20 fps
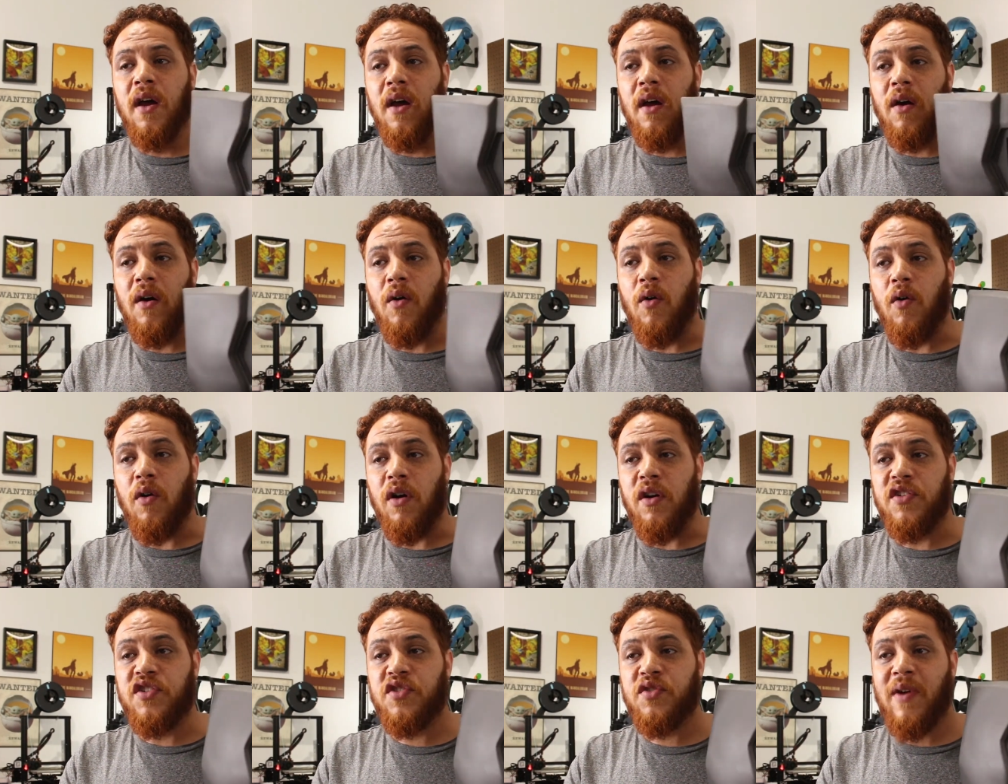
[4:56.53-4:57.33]

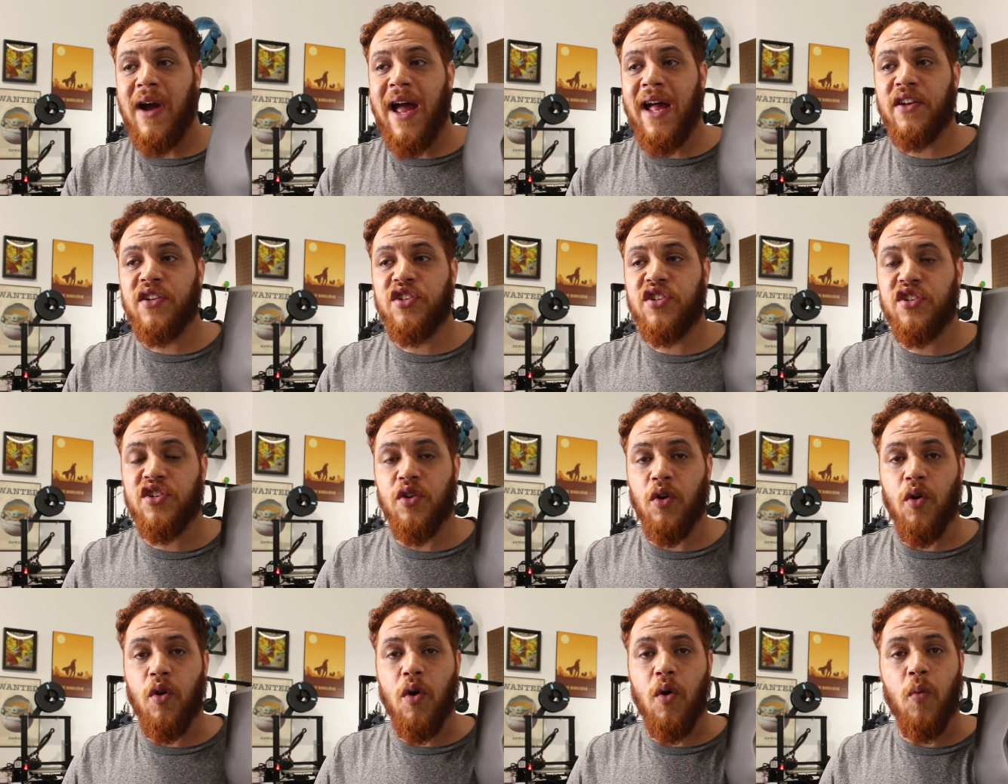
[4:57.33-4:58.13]
or scratched
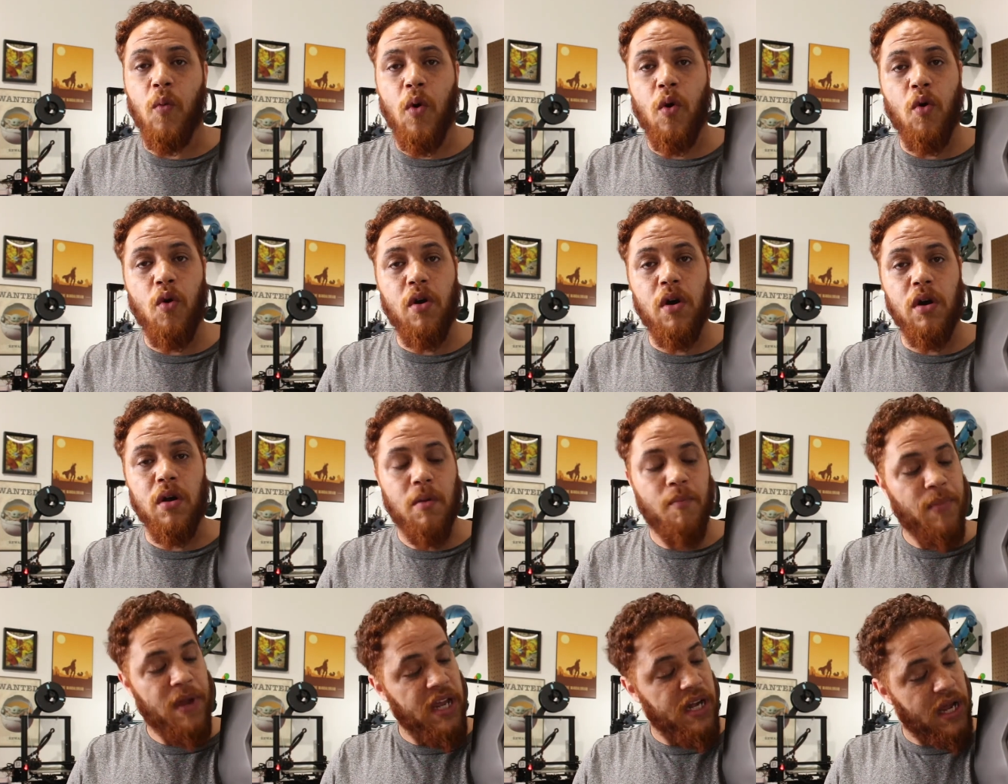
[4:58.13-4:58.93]
or worn or
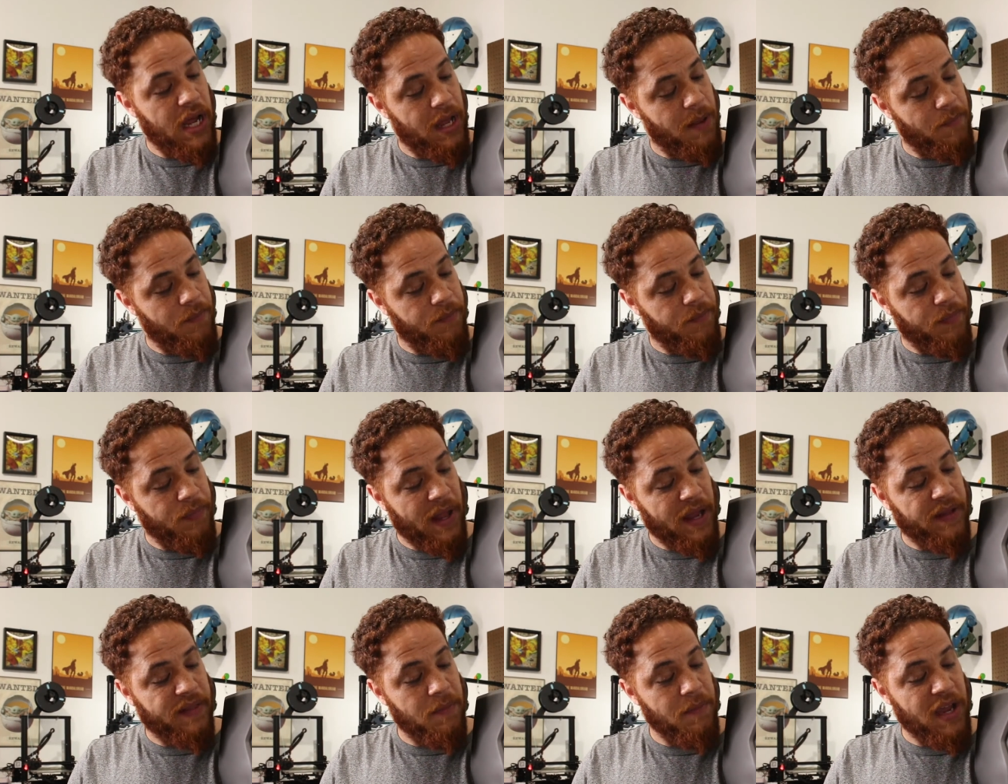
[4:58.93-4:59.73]
beat up
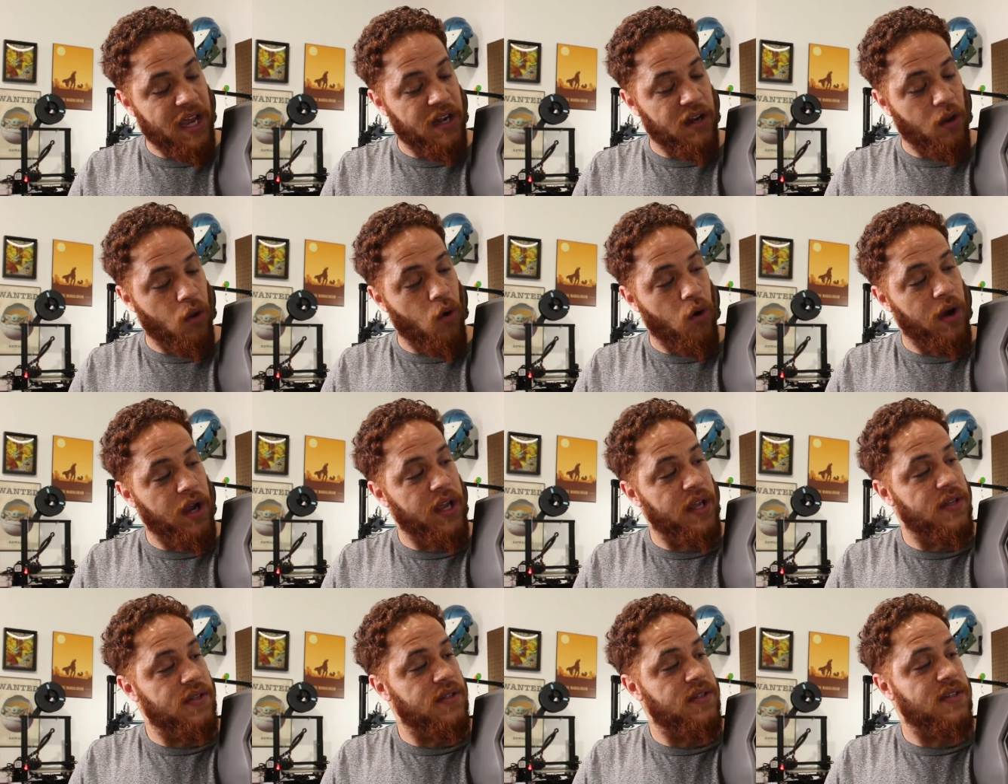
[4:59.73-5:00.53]
like the
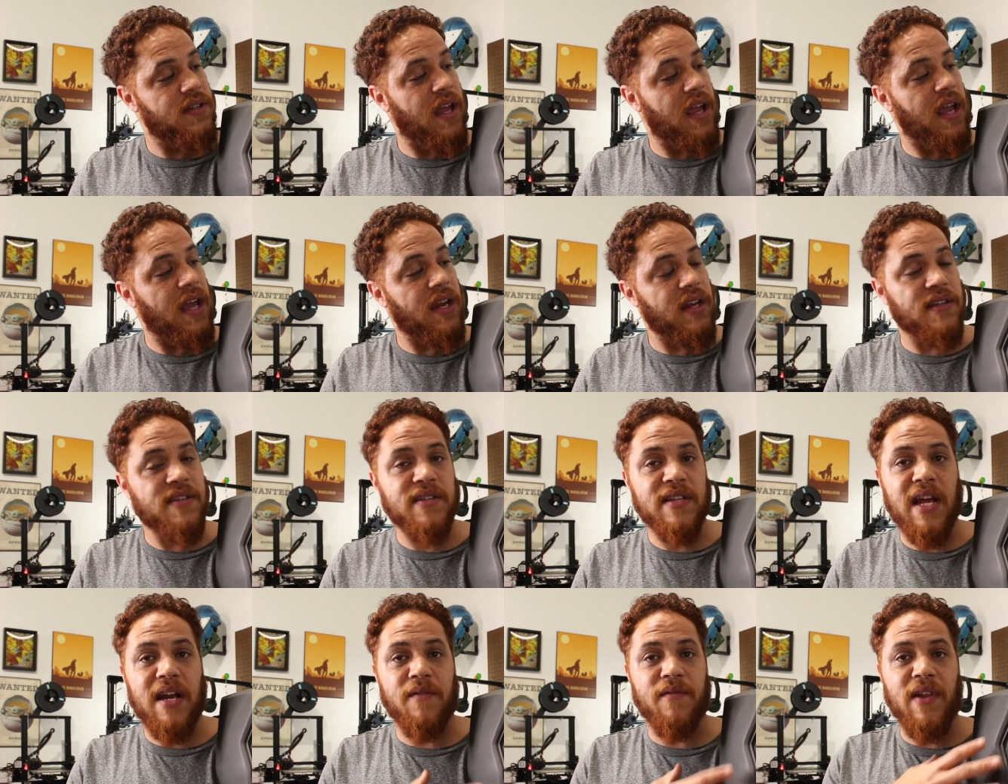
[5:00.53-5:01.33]
Mandalorians, and
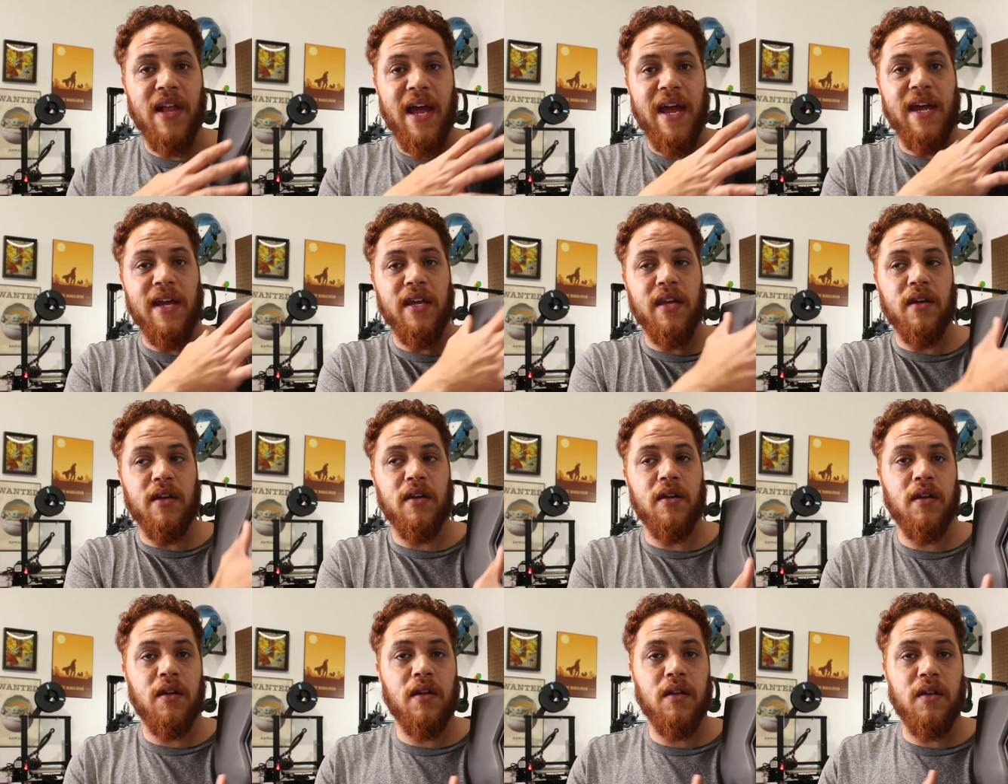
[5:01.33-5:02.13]
instead of like
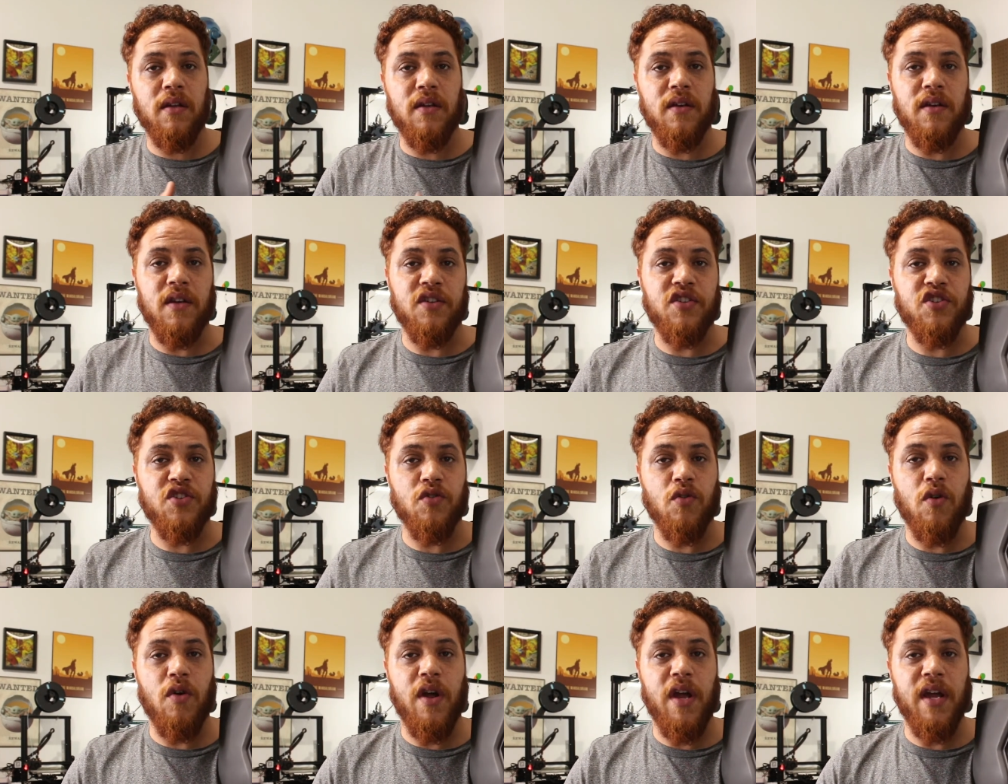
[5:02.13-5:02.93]

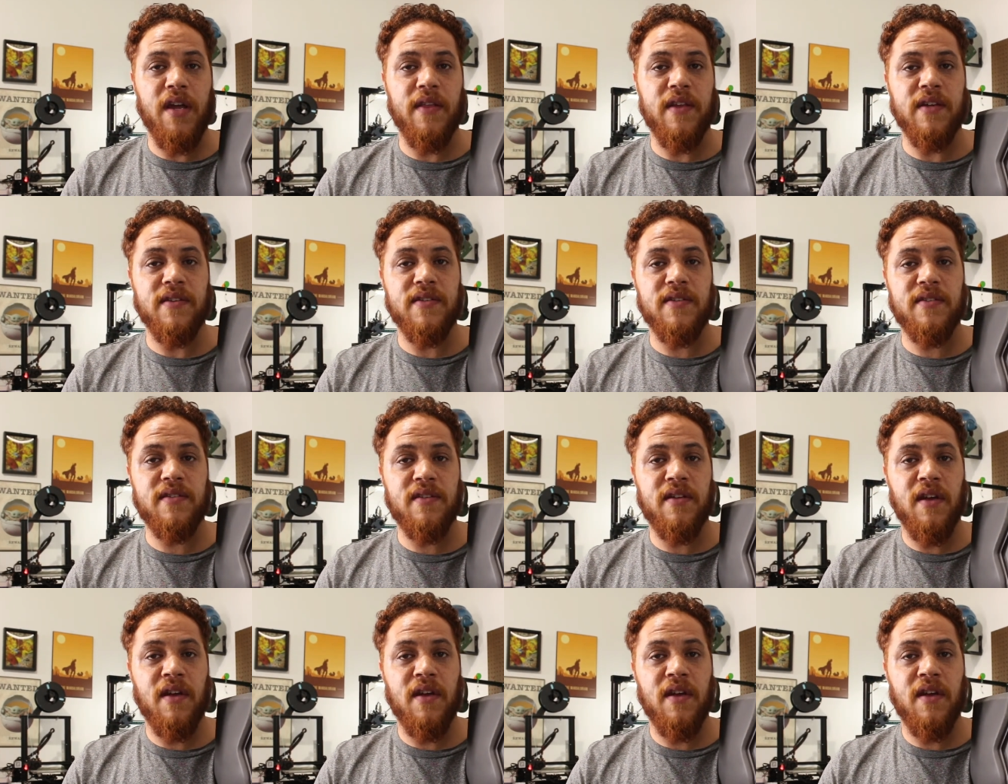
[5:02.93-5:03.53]
destroying this